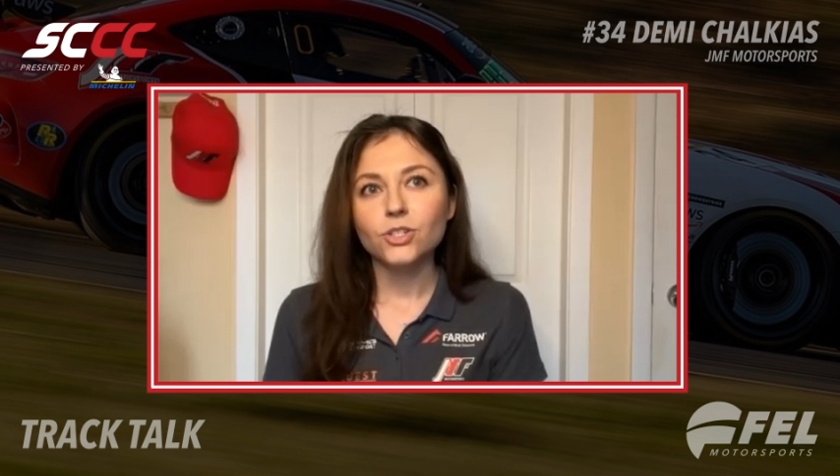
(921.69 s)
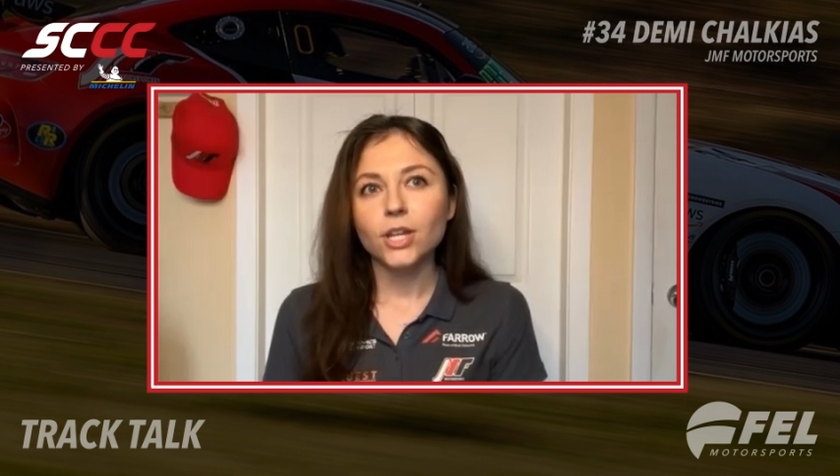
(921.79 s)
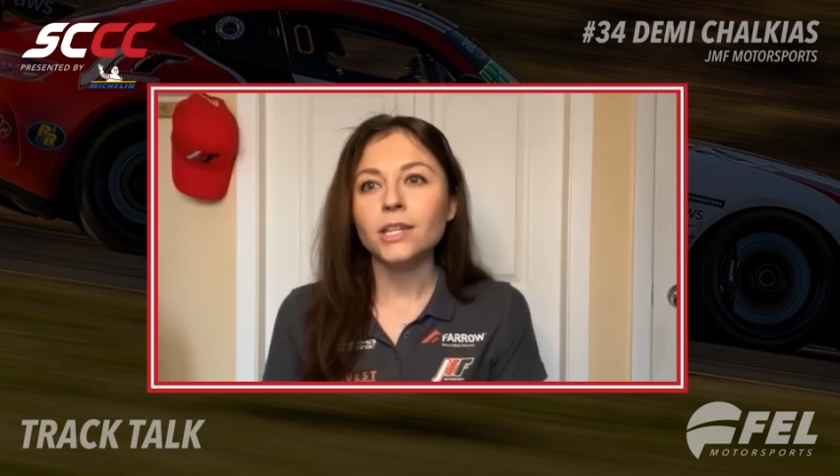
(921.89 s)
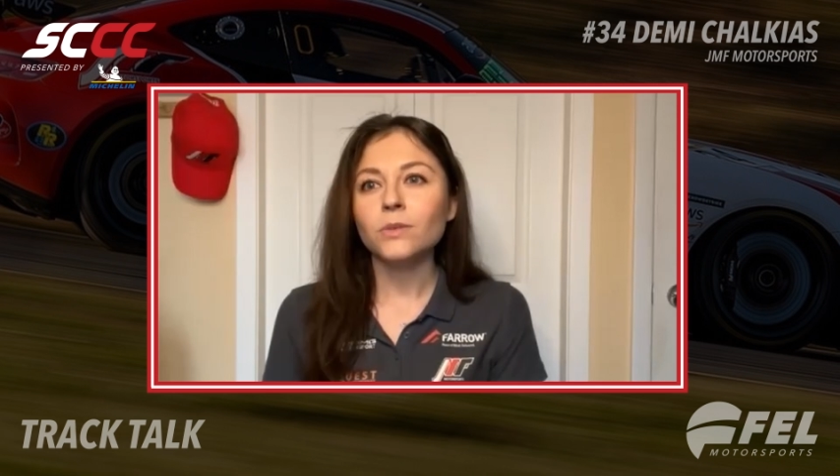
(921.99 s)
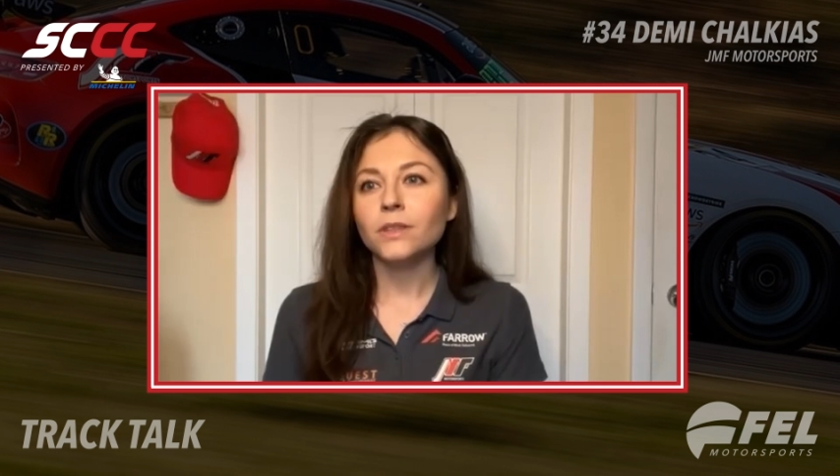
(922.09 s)

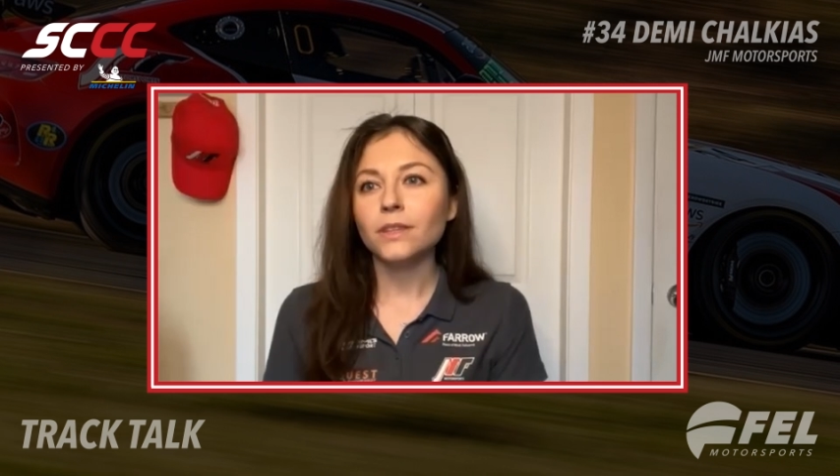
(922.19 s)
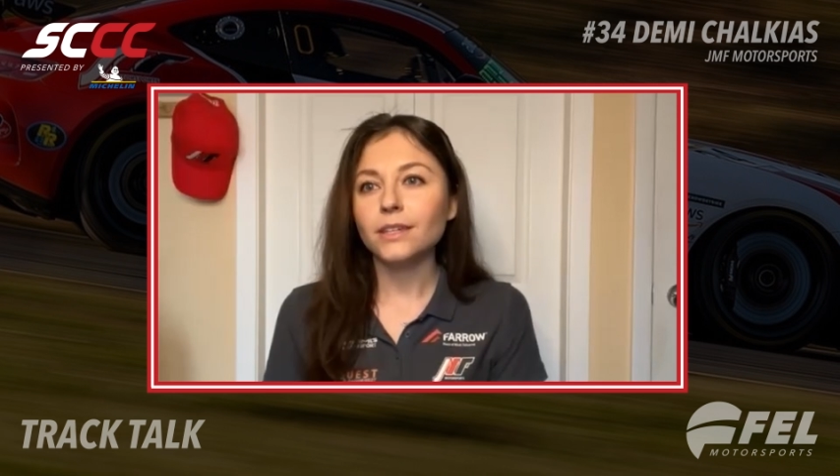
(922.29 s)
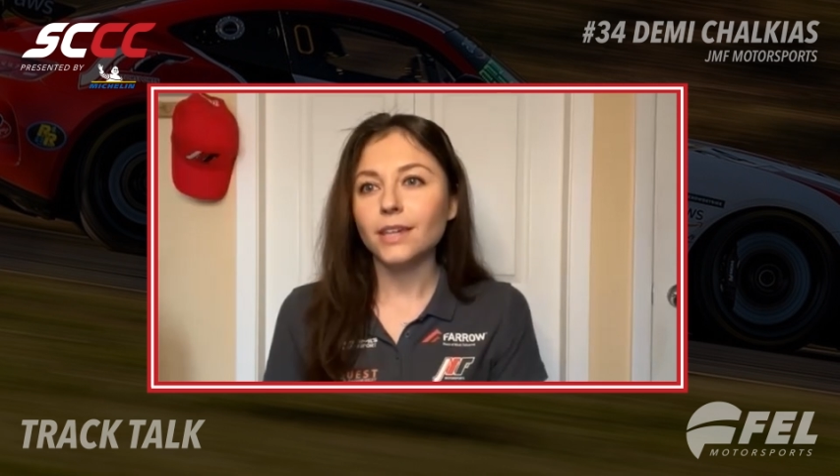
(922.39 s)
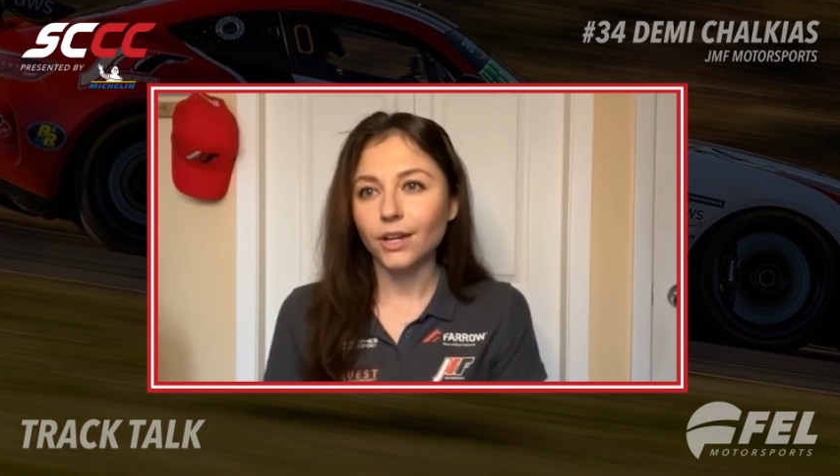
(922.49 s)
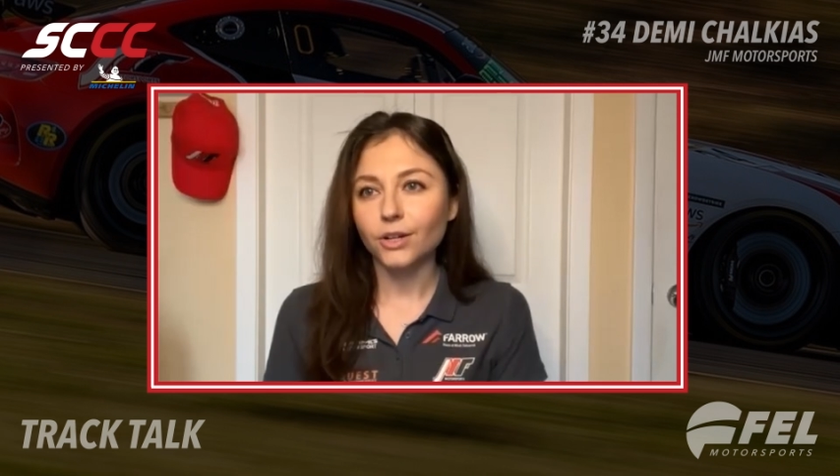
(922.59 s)
genuinely
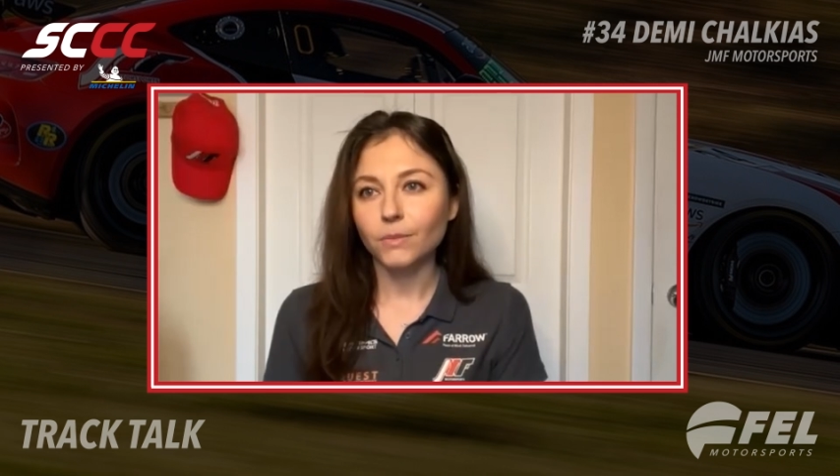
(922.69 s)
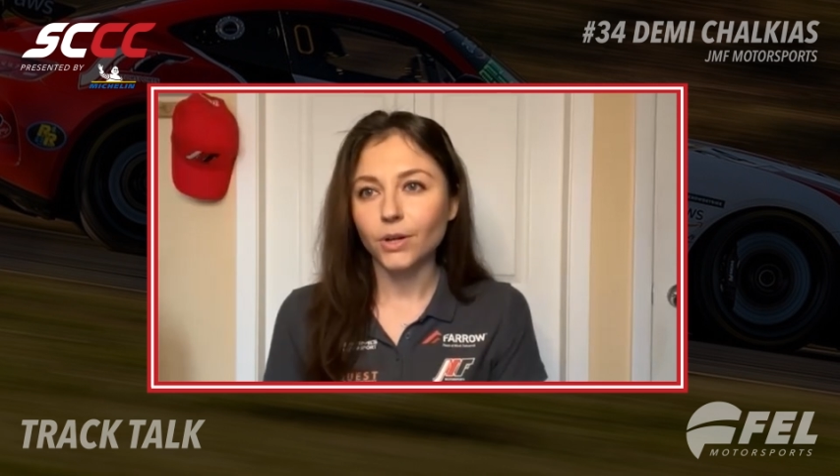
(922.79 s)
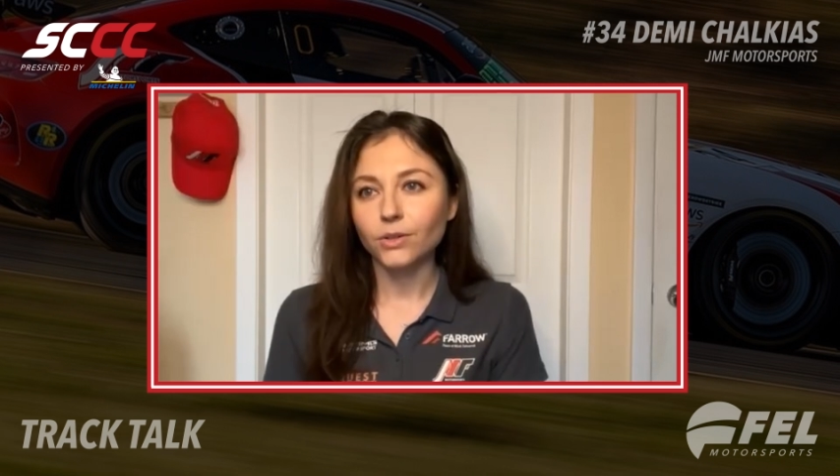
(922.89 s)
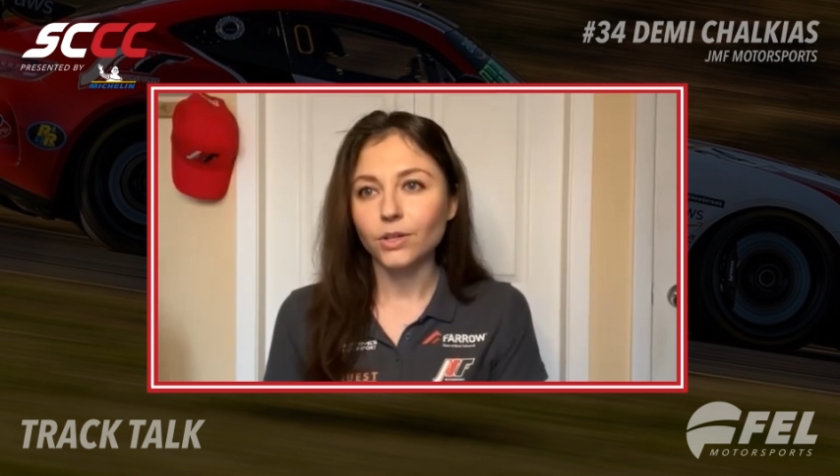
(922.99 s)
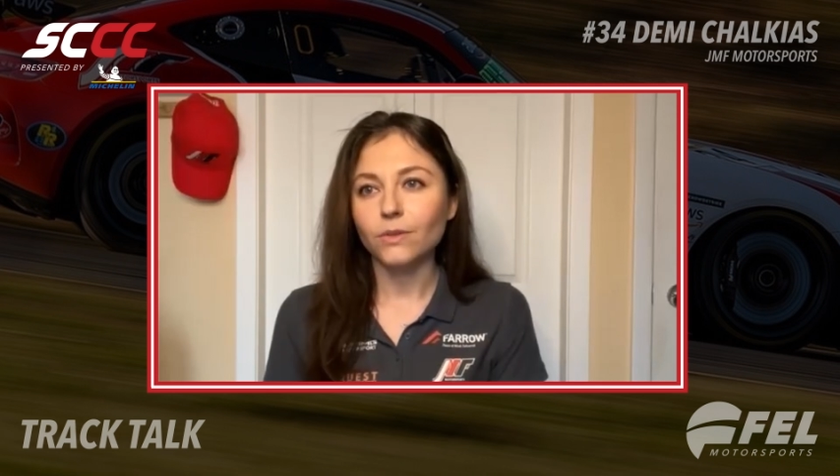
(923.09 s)
care
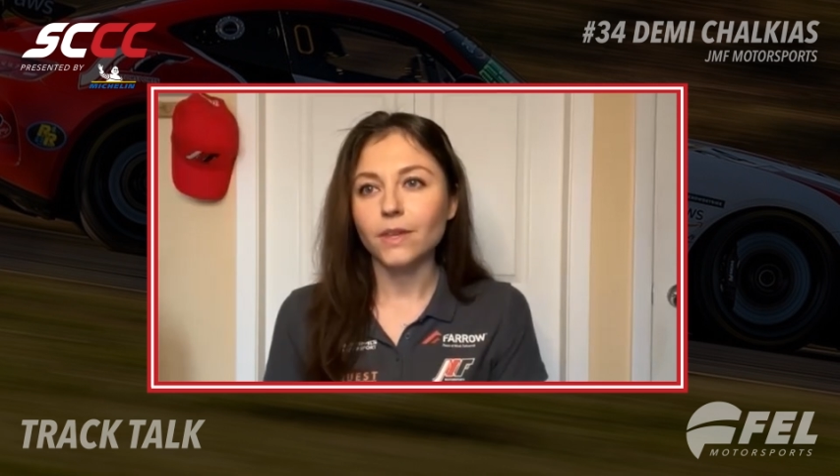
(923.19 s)
about you.